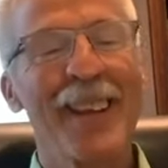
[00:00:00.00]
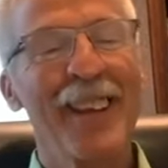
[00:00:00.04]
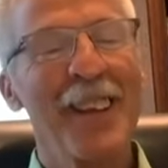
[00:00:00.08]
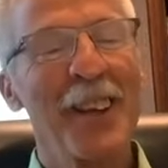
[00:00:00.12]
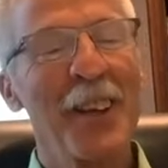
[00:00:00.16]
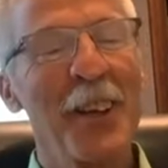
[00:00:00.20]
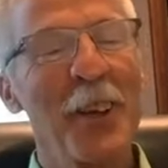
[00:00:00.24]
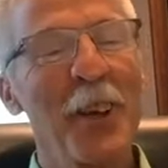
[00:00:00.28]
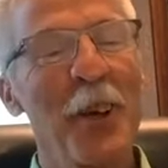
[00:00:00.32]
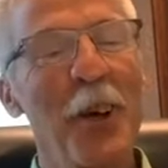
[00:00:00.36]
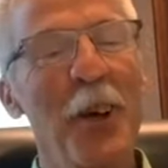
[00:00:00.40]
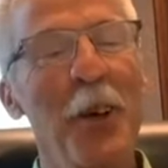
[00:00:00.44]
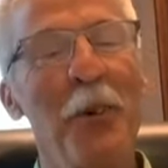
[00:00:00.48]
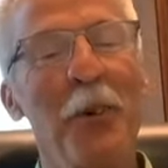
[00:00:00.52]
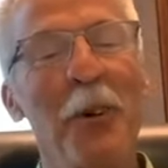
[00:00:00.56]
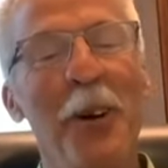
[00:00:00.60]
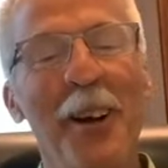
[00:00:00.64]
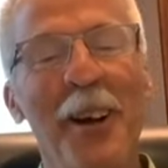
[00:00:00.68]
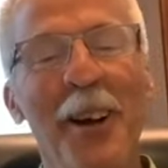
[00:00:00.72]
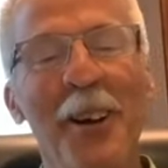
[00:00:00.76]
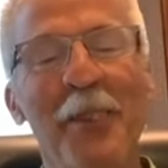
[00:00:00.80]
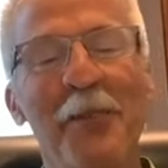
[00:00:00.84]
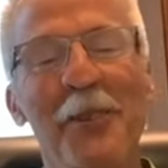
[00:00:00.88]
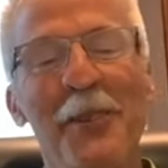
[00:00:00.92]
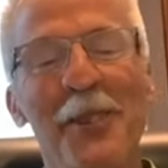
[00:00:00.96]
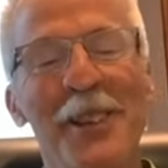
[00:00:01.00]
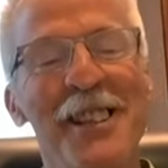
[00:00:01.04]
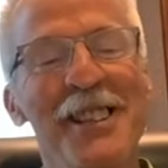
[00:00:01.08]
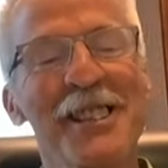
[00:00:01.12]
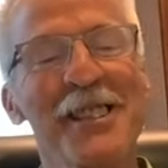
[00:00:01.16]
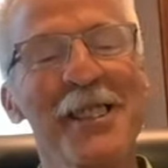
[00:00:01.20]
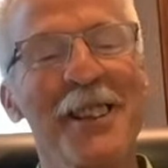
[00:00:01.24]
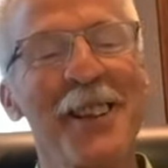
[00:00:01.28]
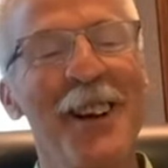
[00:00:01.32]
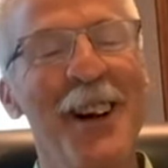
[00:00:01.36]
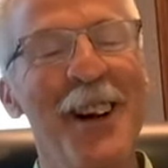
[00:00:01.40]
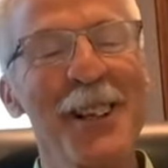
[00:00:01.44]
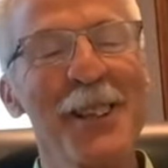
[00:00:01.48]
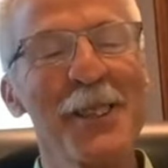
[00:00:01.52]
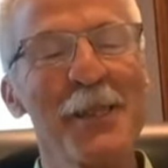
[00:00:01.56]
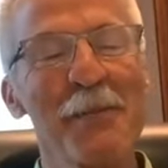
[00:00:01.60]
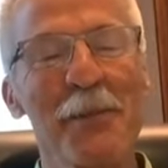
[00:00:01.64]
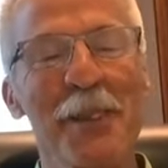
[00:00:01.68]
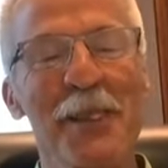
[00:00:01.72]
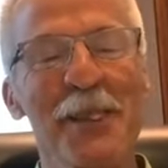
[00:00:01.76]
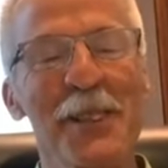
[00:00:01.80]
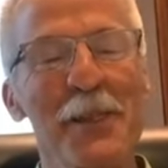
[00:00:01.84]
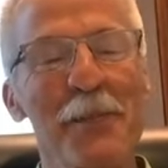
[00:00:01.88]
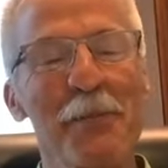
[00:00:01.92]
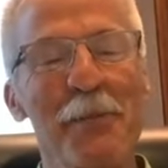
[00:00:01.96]
you know, wherever this
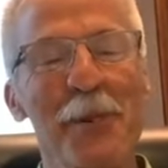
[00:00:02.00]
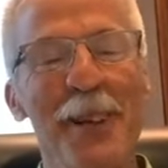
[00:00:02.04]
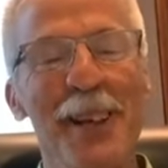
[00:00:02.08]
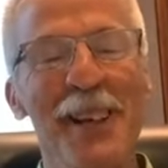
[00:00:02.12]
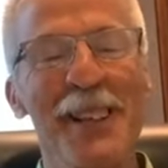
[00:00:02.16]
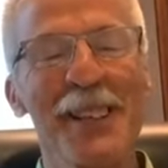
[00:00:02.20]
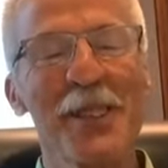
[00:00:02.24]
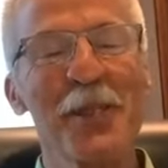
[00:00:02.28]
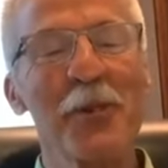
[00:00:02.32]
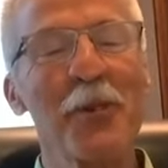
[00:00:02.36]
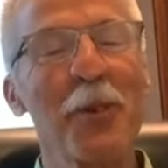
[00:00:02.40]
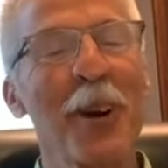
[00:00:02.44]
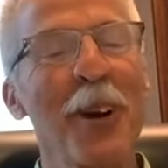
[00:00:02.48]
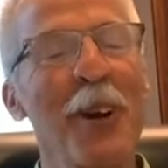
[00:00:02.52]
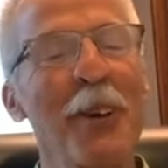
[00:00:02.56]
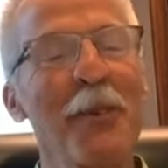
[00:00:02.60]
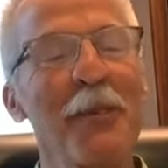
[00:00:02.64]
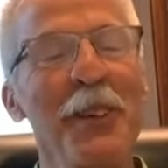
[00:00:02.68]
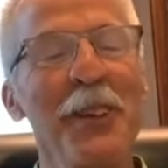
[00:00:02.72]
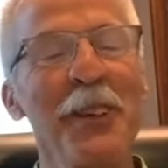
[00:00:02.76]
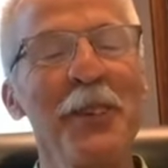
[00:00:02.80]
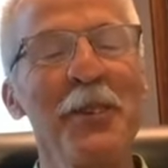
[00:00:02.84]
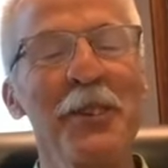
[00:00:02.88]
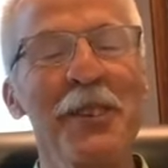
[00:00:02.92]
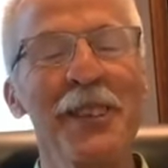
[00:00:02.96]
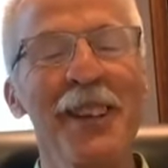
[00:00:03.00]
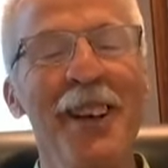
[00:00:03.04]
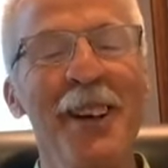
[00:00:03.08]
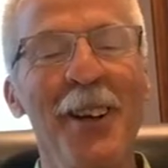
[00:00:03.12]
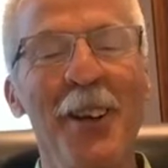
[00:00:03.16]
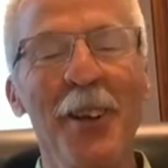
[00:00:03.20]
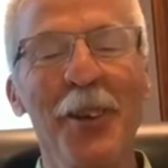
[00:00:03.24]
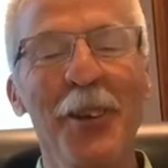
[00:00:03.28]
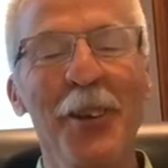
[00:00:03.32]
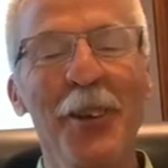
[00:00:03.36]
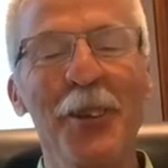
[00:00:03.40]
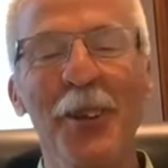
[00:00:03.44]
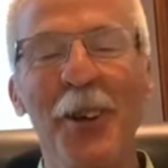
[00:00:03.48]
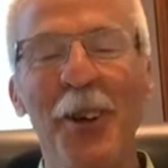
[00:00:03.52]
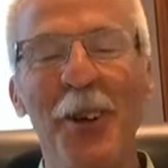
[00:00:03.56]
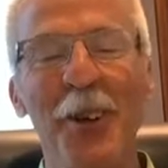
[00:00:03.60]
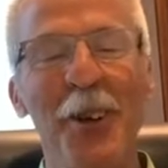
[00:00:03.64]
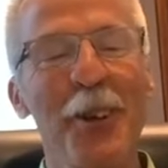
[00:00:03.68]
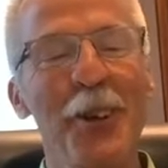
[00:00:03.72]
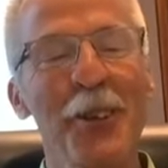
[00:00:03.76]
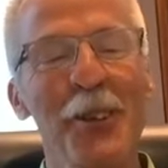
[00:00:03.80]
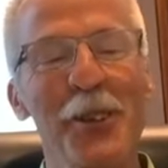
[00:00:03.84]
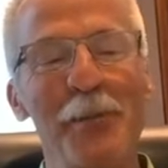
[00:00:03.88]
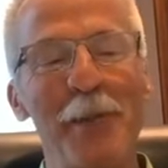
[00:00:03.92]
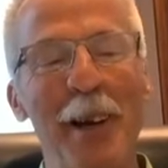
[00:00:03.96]
gospel is preached, wherever you tell
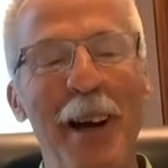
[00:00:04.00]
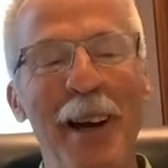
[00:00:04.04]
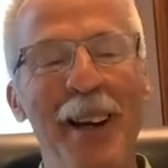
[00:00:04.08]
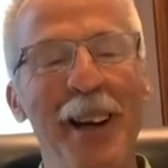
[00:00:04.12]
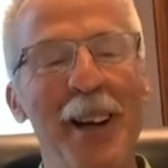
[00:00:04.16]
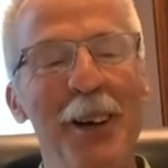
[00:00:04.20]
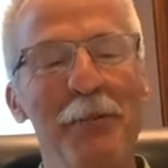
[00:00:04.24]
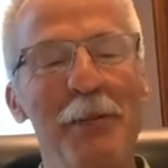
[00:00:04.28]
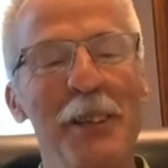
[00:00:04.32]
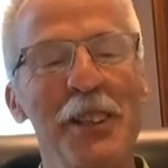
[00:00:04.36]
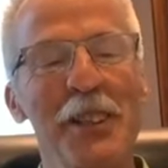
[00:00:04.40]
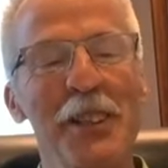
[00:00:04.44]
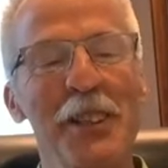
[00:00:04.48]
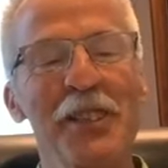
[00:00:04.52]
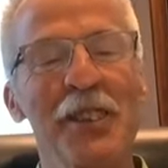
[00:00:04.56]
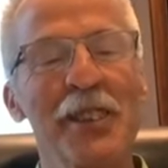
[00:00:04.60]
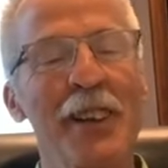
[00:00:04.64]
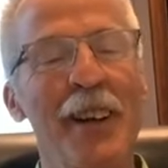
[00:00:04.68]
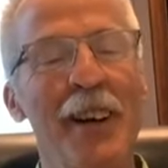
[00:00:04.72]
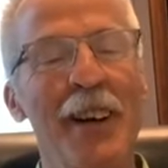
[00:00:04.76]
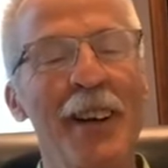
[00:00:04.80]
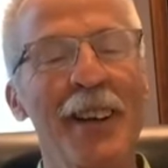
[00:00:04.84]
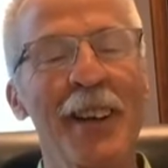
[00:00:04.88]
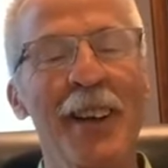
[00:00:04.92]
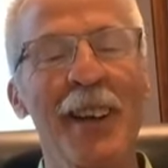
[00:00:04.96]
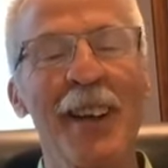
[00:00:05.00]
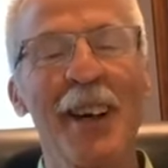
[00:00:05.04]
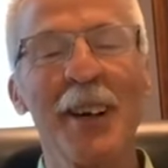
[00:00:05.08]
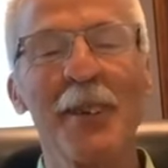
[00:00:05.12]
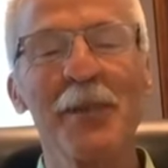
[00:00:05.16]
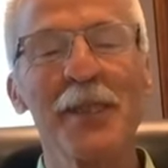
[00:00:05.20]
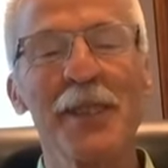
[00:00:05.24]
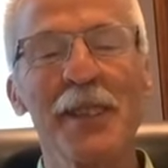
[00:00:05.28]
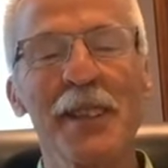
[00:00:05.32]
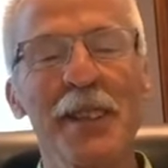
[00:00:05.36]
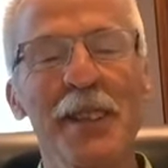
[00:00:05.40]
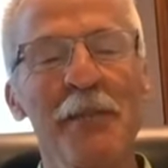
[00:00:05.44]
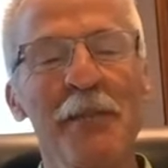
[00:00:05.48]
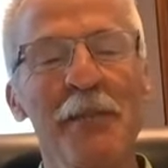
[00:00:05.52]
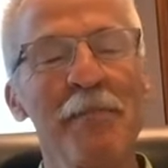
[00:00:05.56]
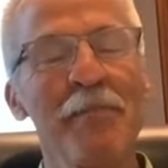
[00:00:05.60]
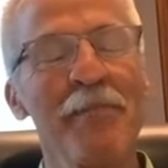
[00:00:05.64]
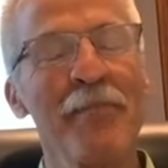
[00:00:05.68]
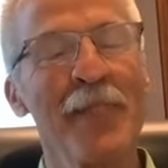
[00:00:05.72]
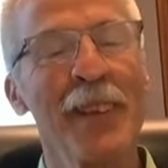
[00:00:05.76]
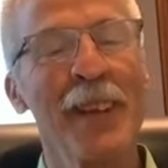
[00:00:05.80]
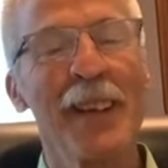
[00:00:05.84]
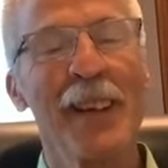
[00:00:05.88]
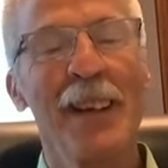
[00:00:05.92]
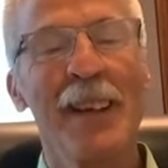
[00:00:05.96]
souls about how much God loves them
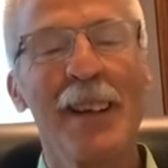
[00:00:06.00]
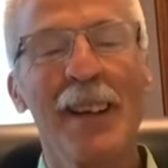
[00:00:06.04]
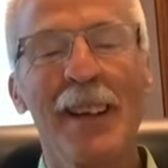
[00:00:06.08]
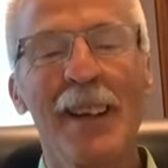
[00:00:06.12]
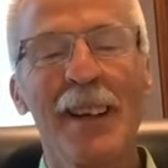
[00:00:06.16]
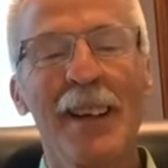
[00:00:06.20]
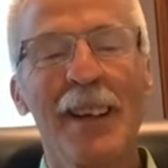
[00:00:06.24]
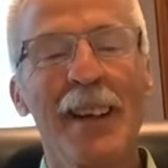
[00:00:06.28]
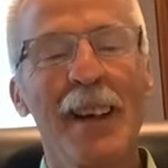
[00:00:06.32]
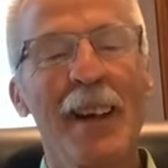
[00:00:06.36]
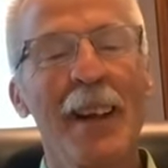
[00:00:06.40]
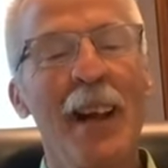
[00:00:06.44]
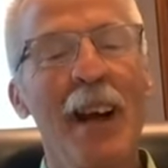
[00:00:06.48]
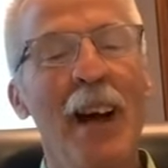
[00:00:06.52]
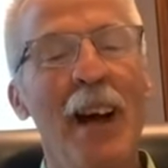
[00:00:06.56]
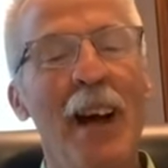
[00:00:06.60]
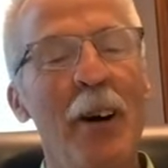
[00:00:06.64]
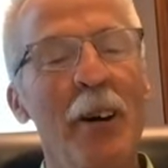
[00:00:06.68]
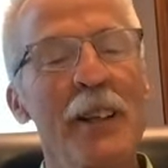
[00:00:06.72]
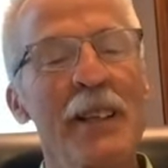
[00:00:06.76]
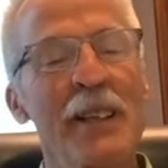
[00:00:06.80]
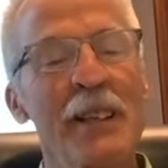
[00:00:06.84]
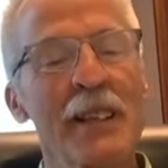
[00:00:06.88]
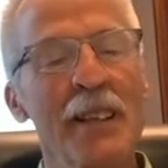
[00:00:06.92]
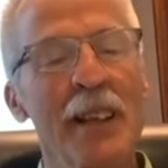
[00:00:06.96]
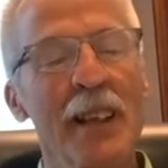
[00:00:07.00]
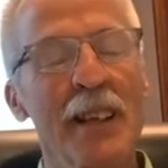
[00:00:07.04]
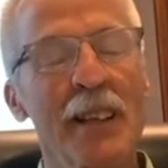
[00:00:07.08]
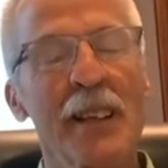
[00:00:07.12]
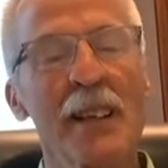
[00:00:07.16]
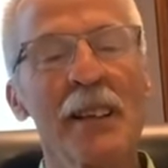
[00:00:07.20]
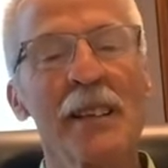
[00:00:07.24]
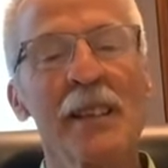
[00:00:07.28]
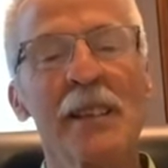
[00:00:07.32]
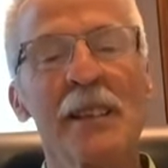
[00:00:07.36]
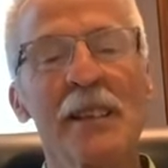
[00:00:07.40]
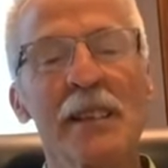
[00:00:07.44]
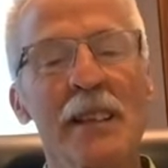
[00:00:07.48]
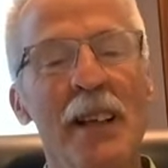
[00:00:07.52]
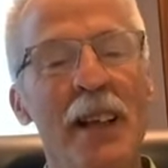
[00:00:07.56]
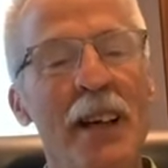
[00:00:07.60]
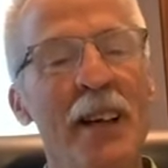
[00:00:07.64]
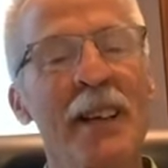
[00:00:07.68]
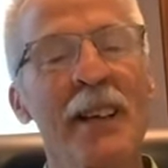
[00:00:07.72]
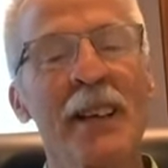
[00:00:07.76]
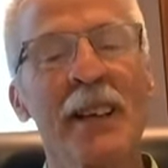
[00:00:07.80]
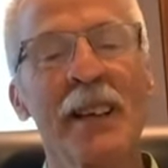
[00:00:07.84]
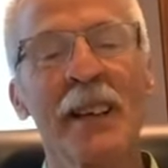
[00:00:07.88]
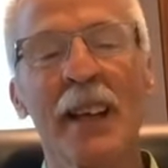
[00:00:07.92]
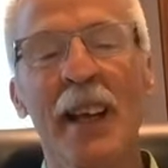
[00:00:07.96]
and how he sent his
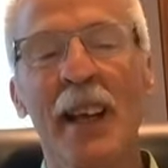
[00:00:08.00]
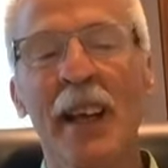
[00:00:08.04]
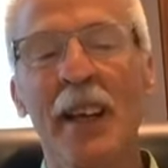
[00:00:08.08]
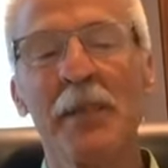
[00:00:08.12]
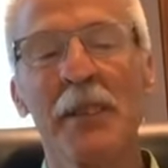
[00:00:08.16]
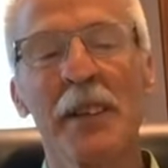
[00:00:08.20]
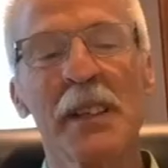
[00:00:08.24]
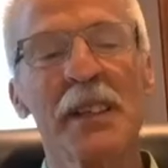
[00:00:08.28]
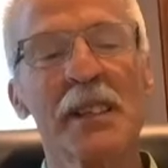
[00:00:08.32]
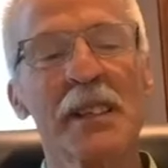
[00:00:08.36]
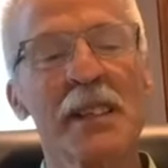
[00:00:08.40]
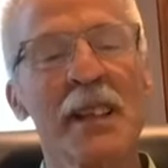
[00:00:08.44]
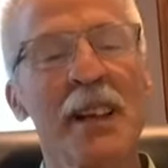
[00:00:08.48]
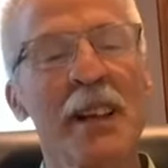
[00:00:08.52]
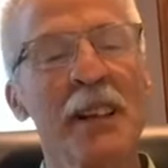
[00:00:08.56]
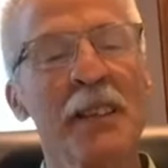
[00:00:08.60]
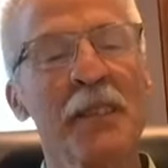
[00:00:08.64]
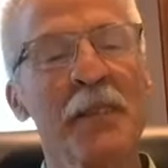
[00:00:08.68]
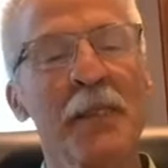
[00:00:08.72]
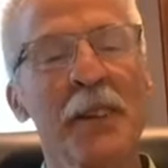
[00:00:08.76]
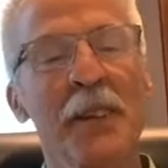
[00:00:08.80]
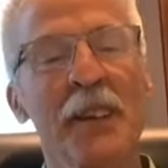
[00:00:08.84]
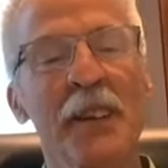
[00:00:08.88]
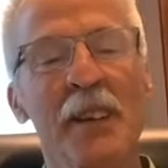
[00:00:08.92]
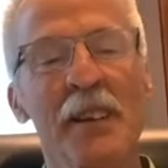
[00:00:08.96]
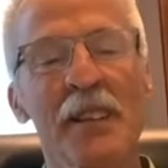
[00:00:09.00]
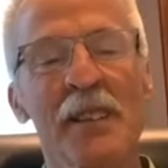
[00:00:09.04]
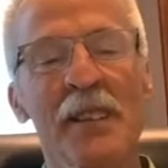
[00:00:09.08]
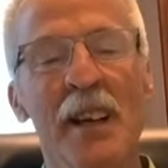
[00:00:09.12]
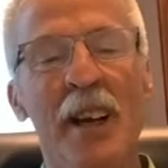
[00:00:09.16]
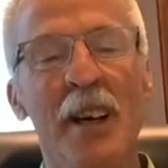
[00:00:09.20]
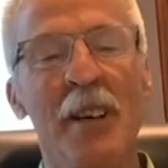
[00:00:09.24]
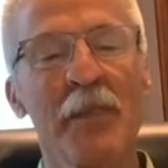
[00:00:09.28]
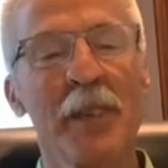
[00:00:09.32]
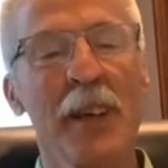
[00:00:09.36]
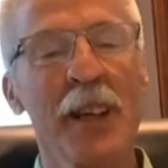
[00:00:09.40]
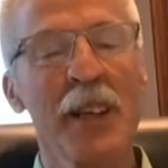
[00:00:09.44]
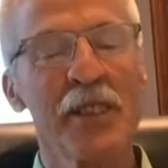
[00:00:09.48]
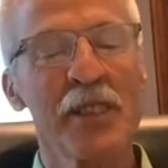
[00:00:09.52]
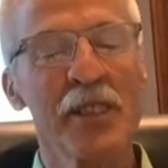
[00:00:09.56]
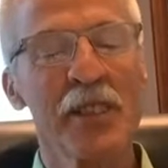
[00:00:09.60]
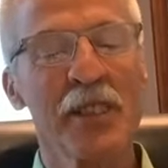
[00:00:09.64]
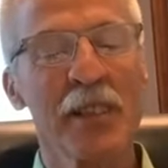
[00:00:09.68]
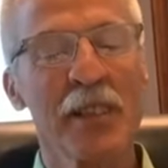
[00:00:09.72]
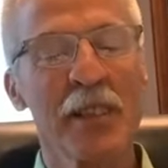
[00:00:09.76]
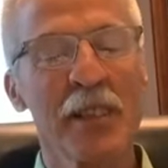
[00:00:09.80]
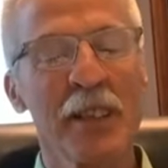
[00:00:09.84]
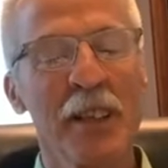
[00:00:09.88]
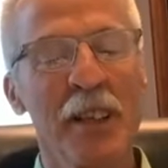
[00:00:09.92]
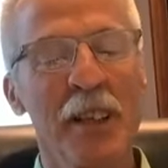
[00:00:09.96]
son and gave his son for their
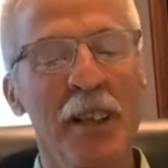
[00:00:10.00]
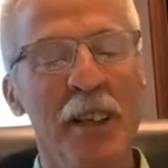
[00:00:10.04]
salvation,